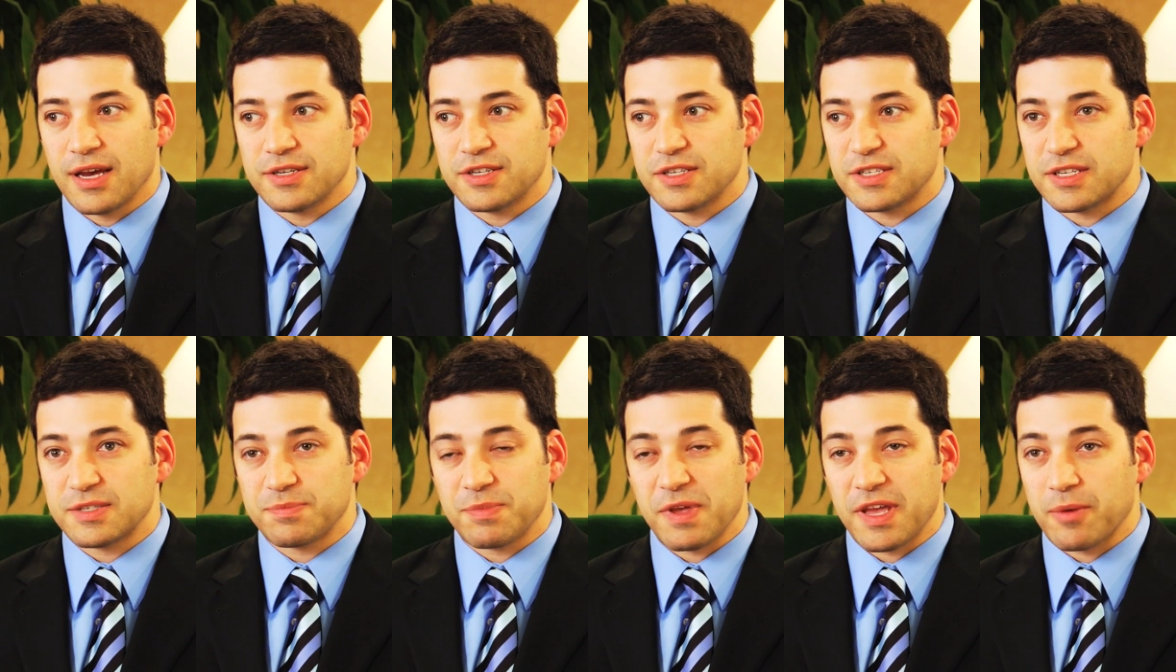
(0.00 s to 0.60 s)
just
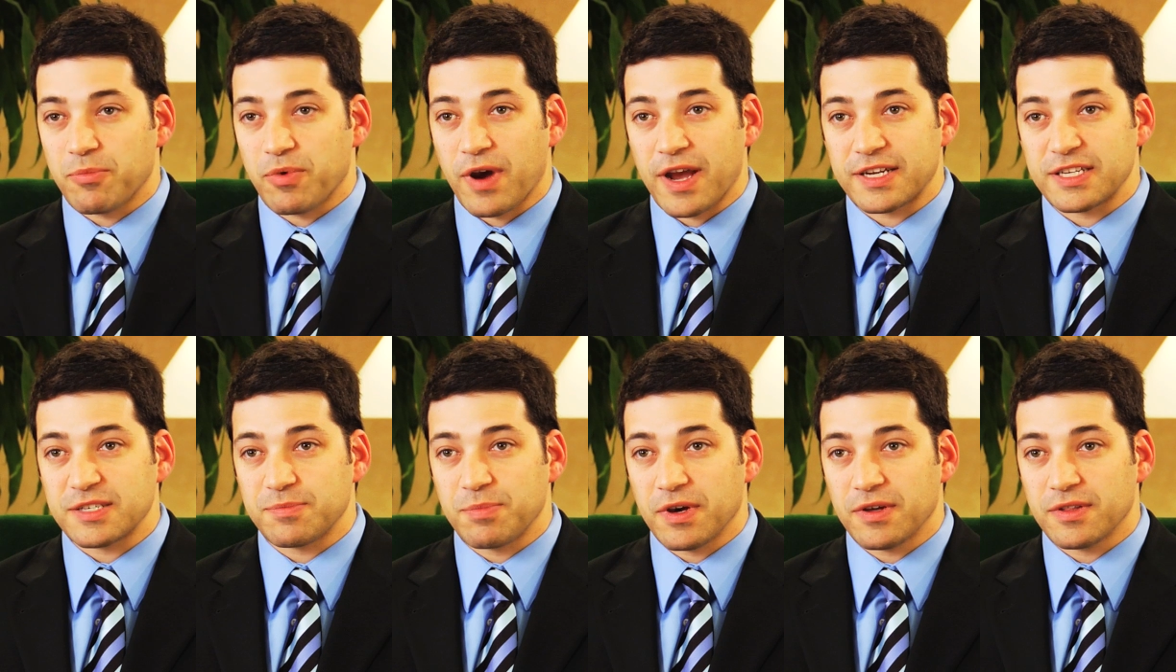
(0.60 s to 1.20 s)
as being a
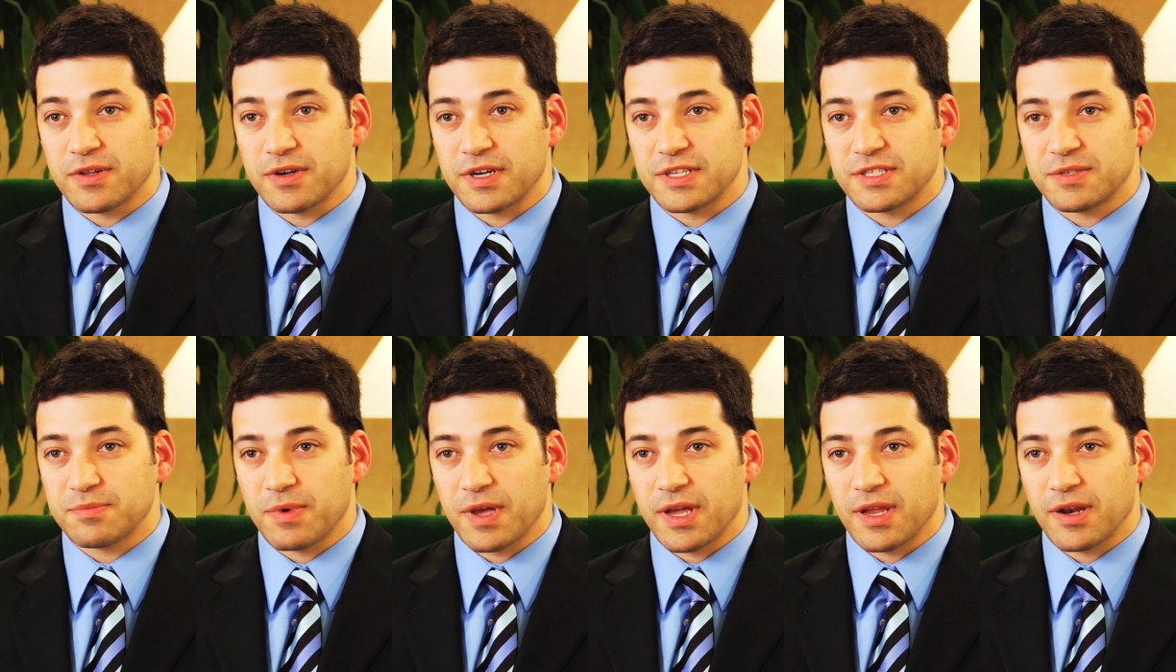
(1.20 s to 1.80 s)
practice builder, it's
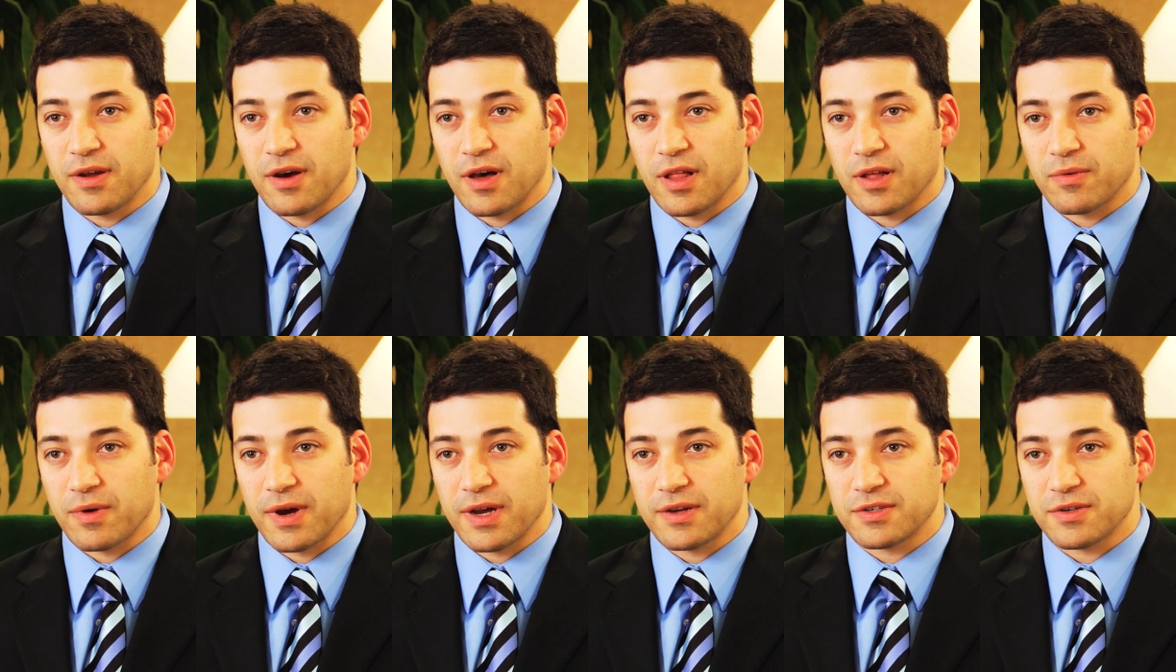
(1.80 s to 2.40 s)
been all
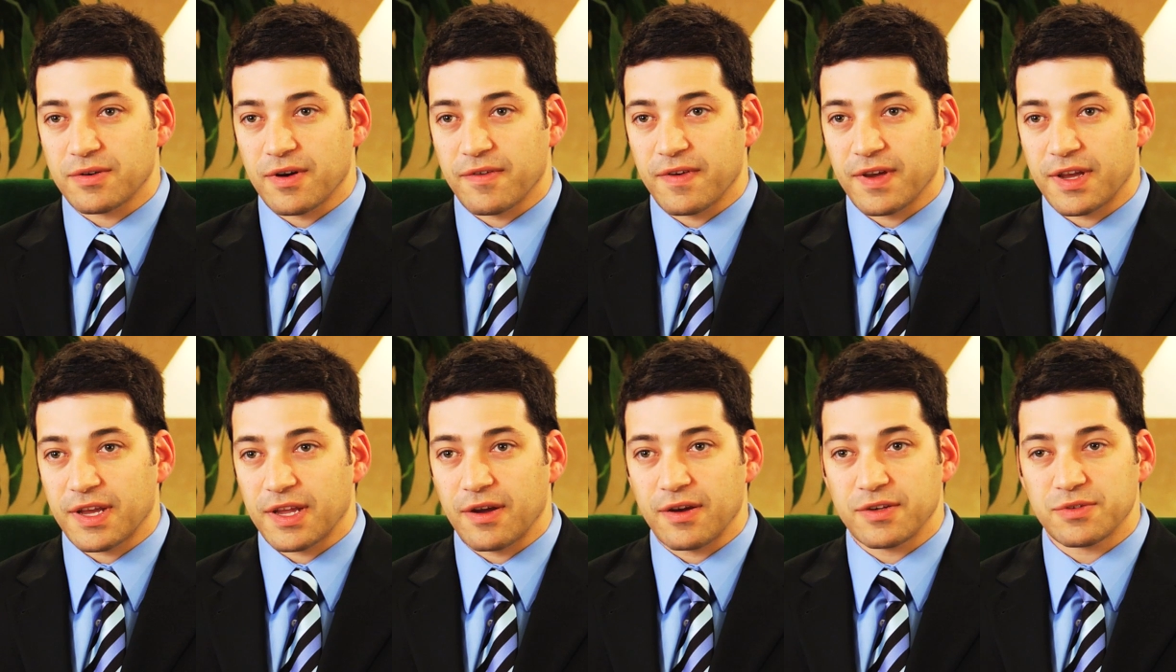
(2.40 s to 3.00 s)
around
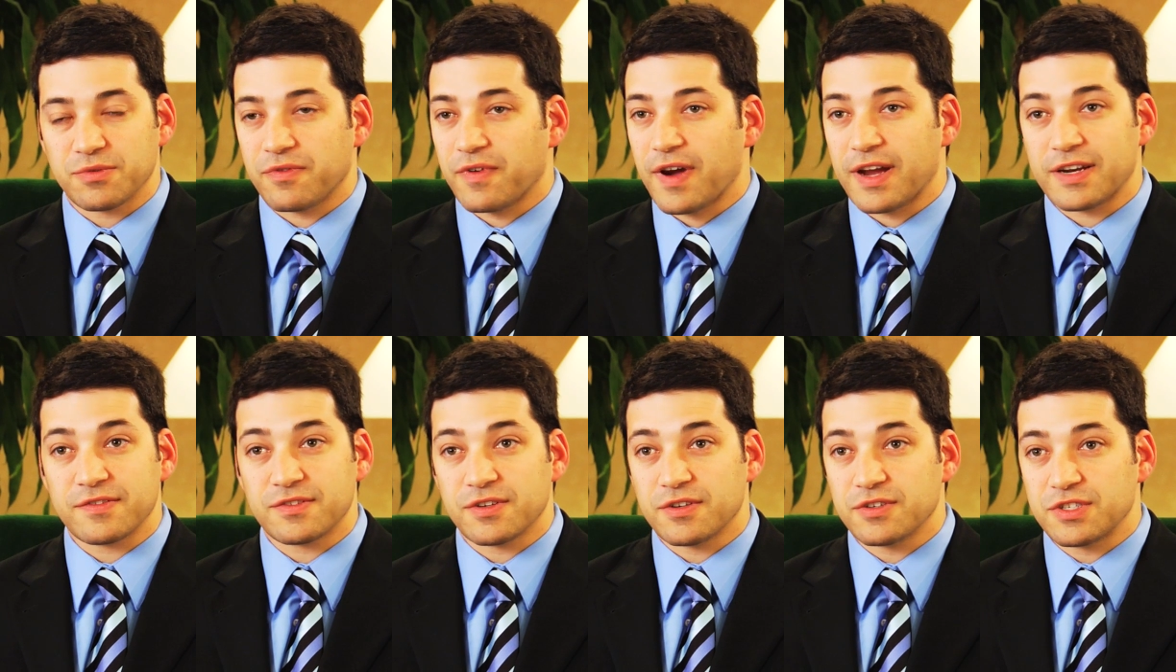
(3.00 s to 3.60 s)
terrific. As
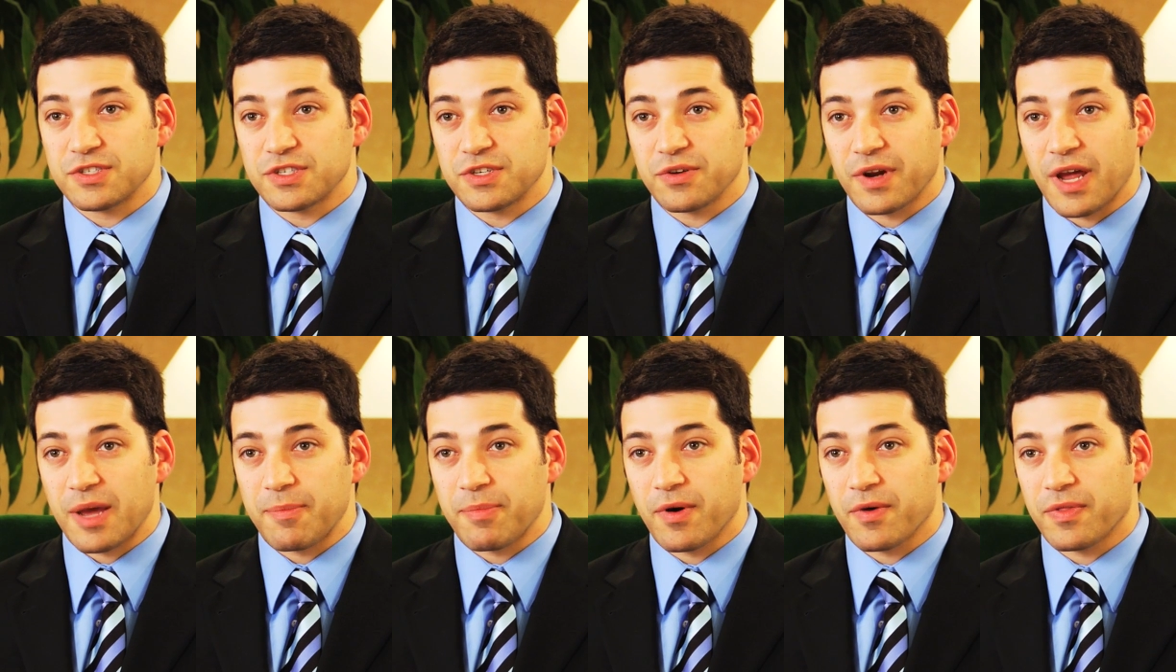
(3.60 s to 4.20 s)
refractive surgeons, you and
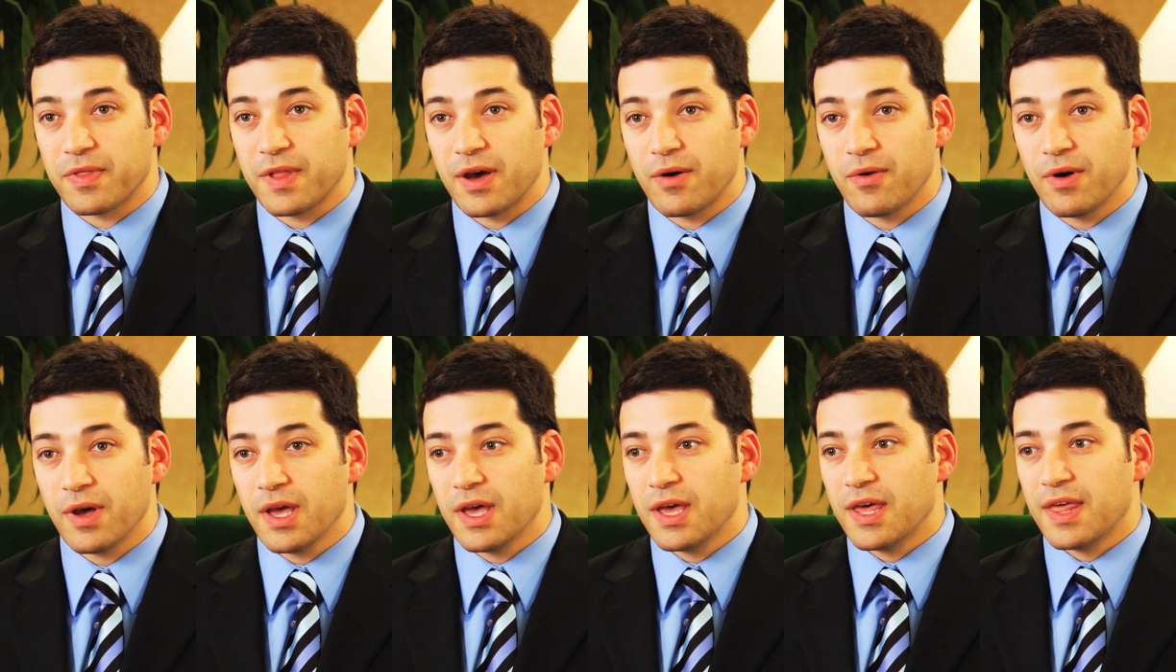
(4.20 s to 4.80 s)
I both
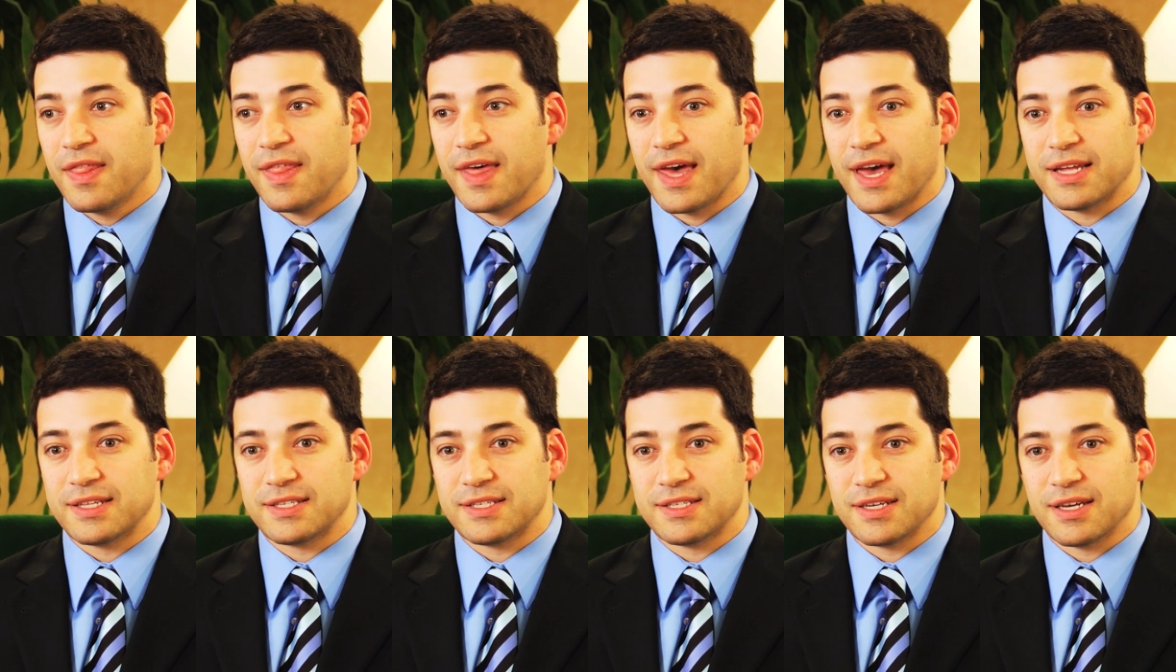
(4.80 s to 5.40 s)
know
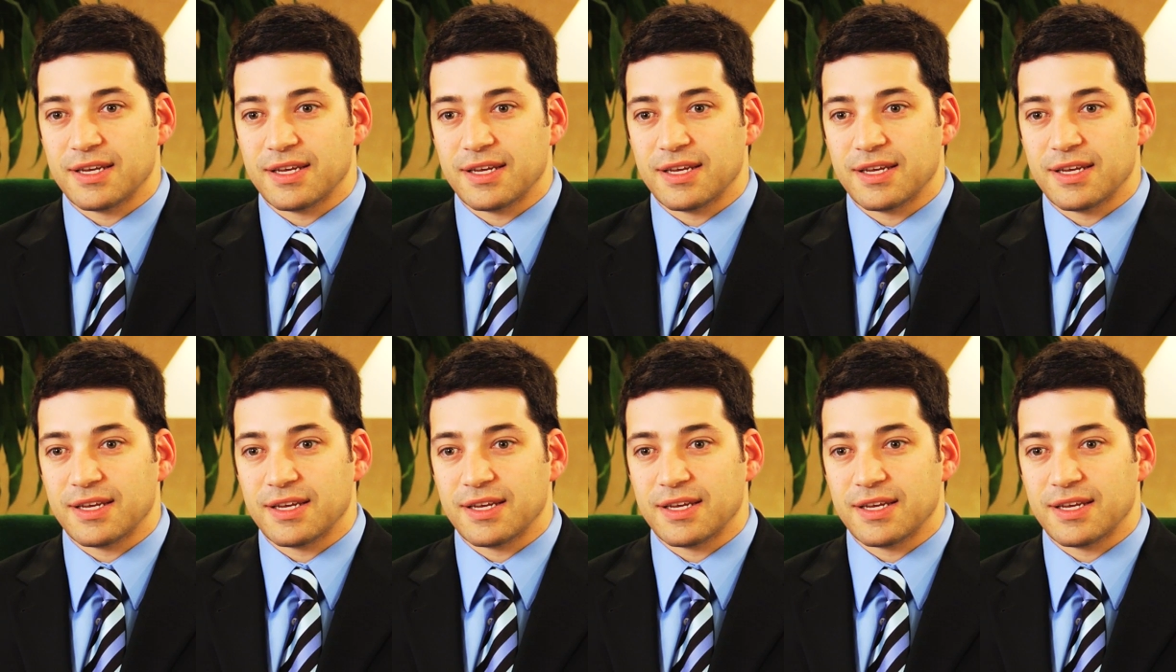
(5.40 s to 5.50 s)
that